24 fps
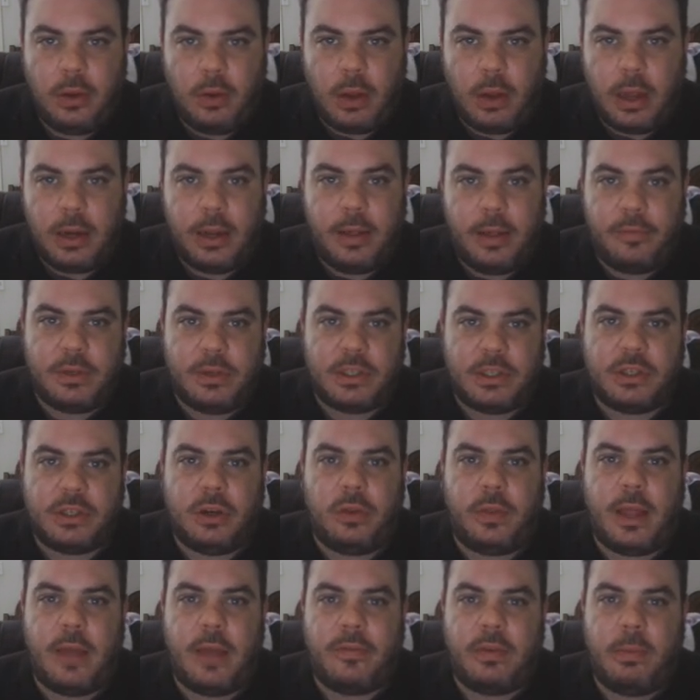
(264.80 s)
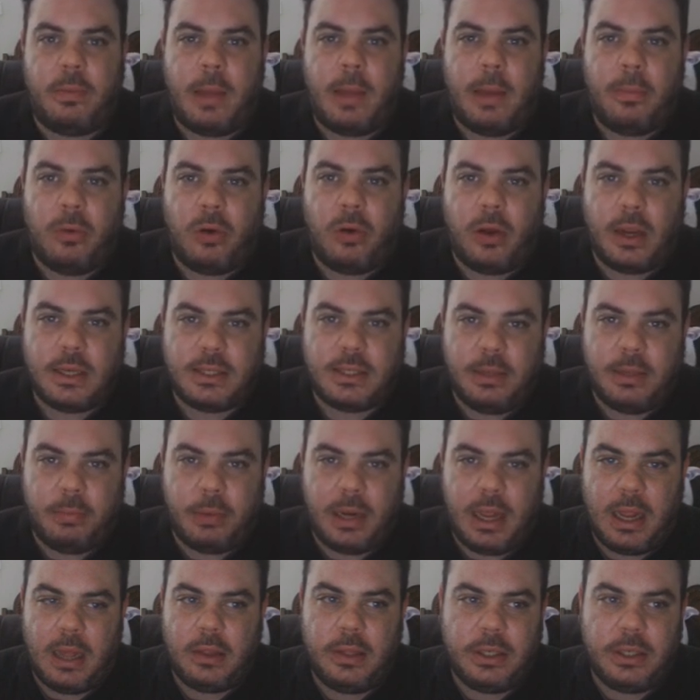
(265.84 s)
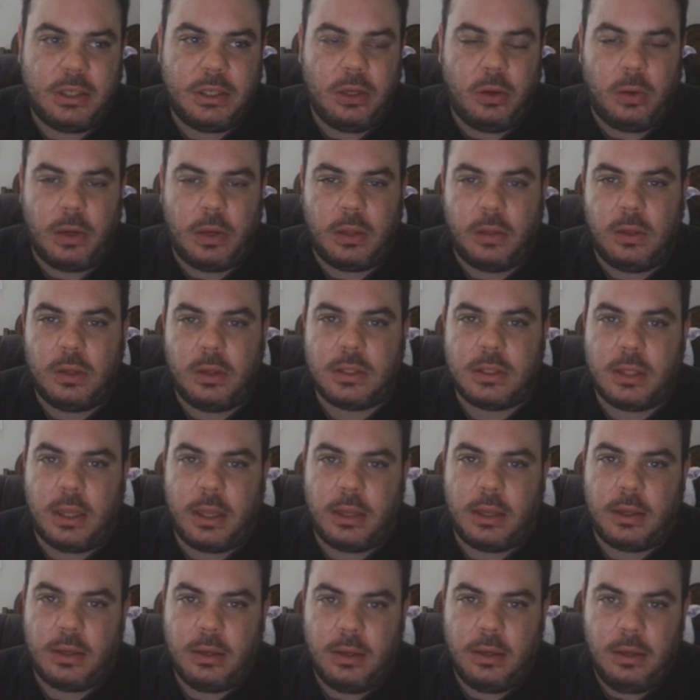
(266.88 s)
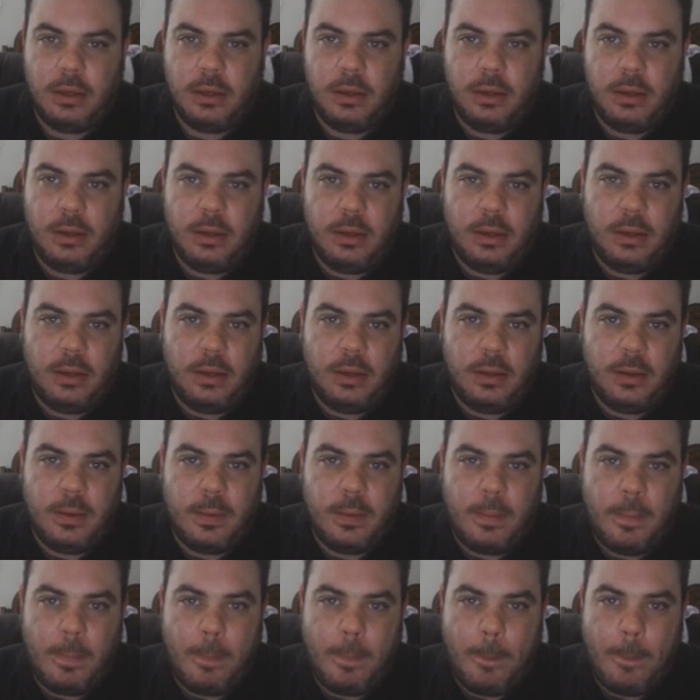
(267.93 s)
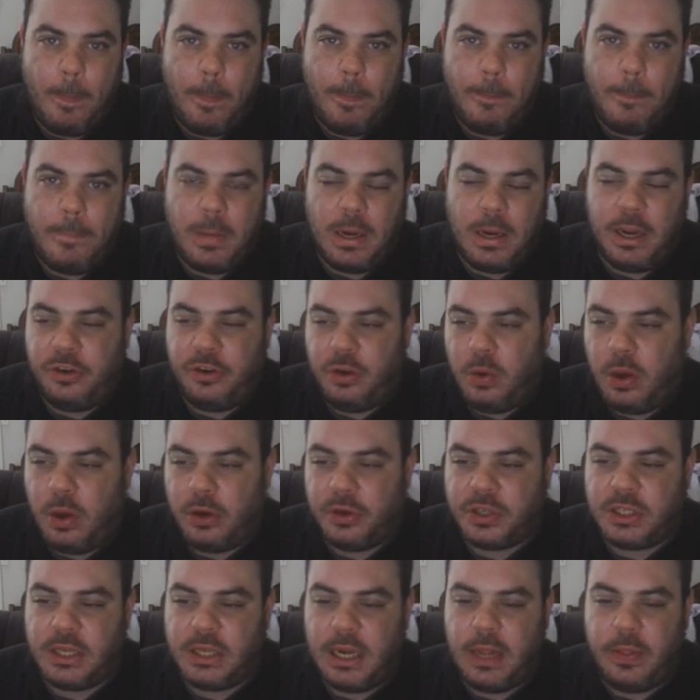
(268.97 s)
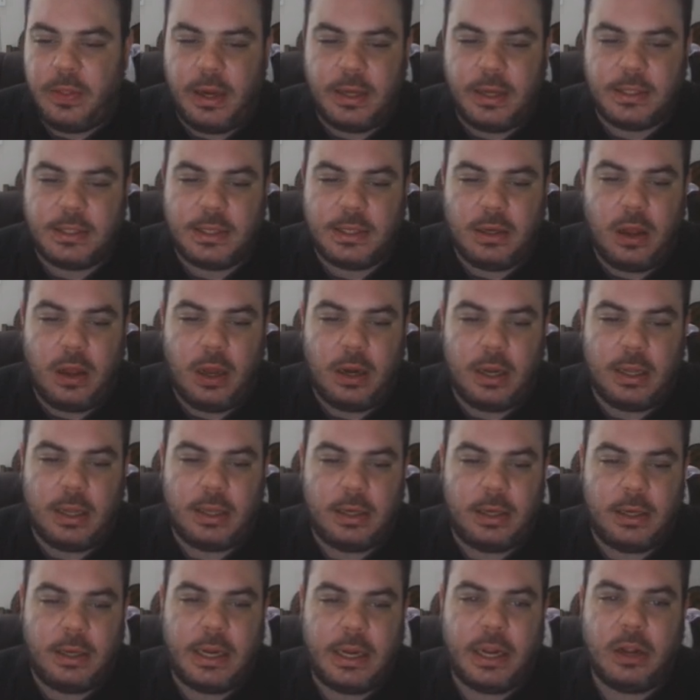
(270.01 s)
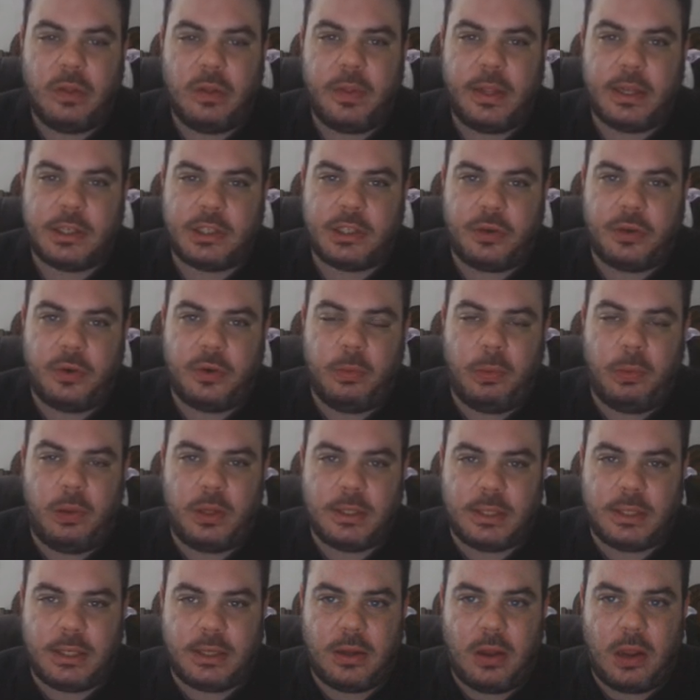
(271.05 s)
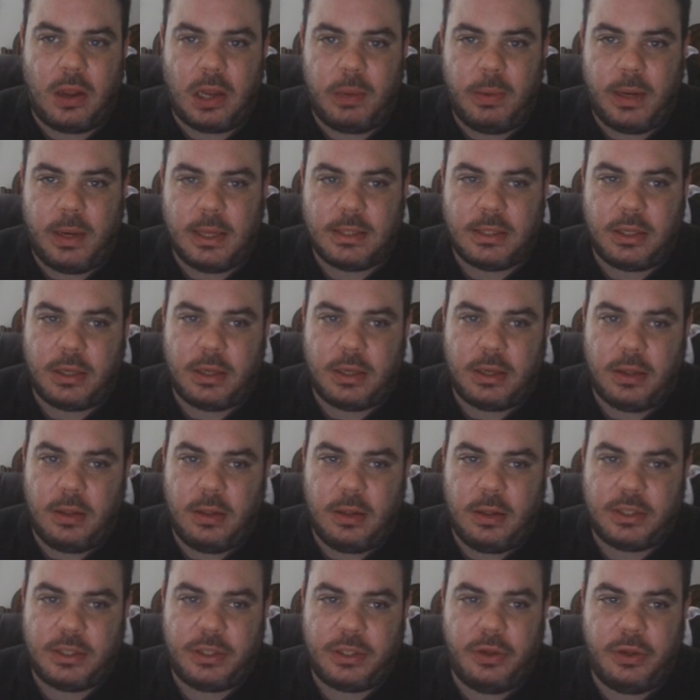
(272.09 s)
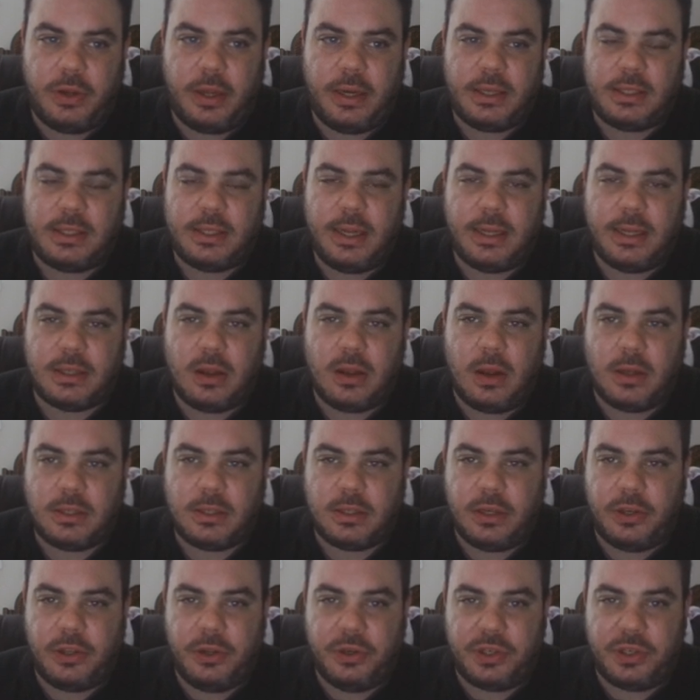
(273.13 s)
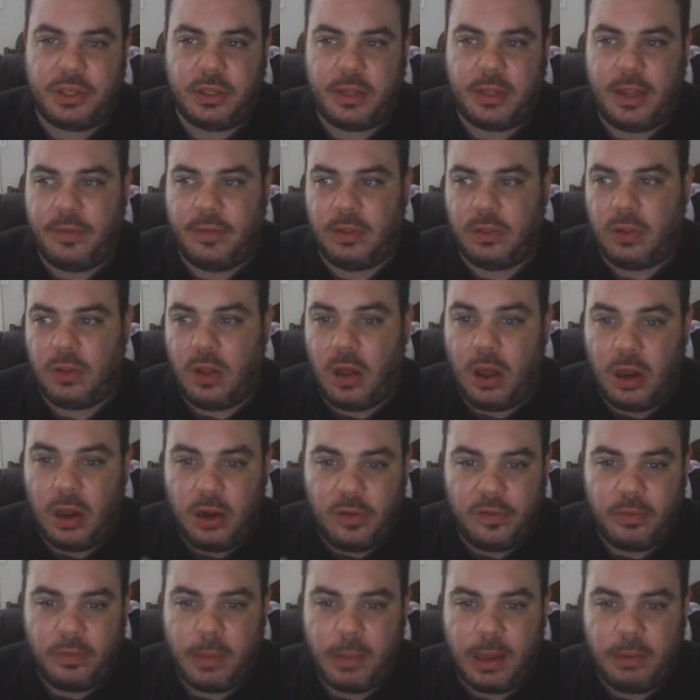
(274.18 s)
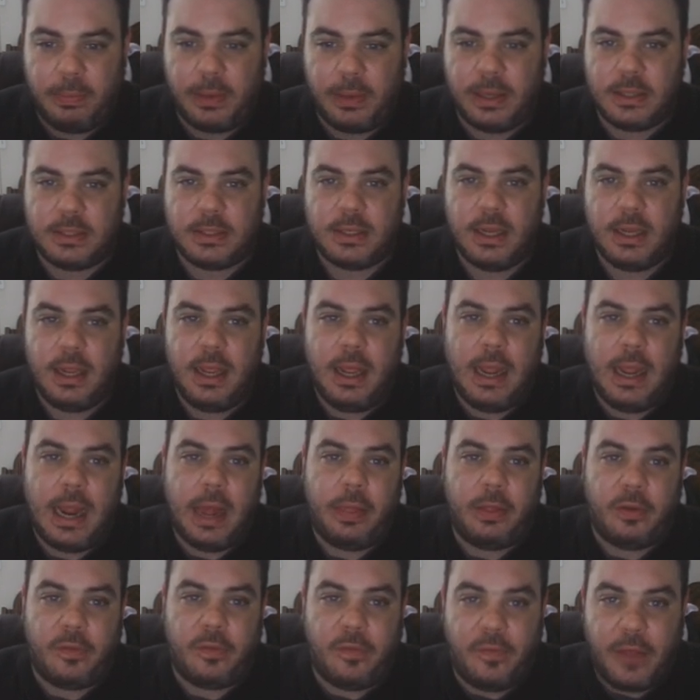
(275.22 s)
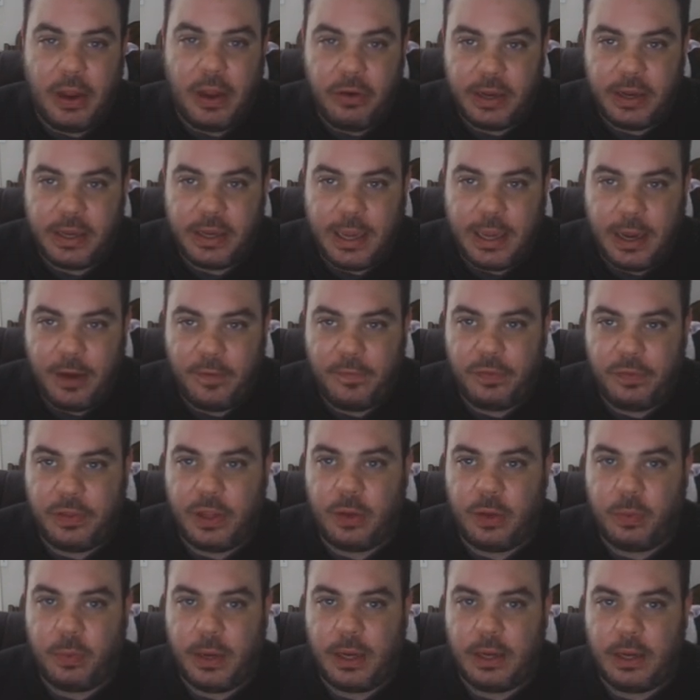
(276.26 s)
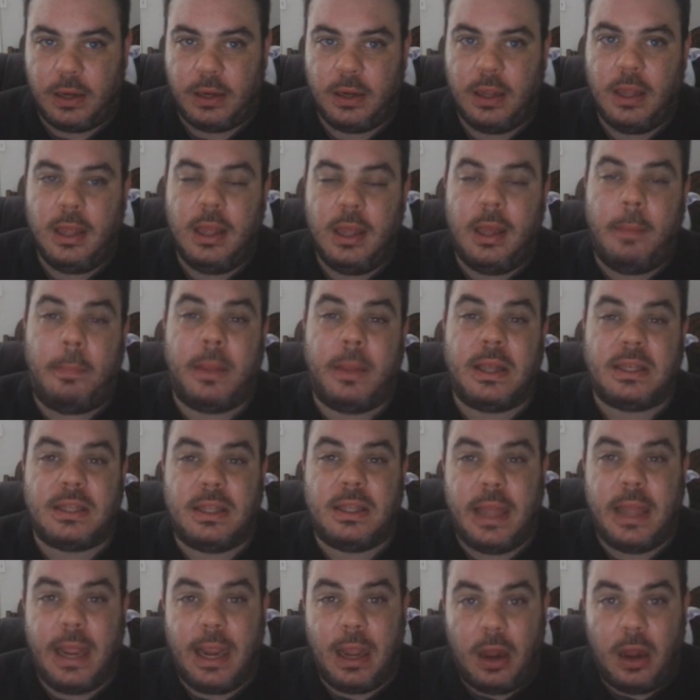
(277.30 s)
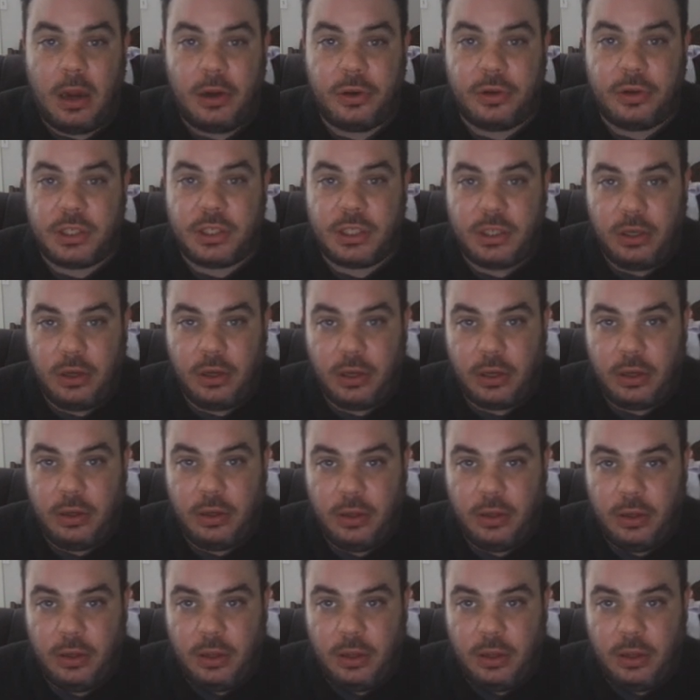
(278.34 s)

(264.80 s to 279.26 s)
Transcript: I haven't, certainly haven't memorized it, but I at least know what it looks like. And I do understand that it's not nearly as durable as a document as the United States Constitution. They have a lot of amendments, and they're very carefully written because they understood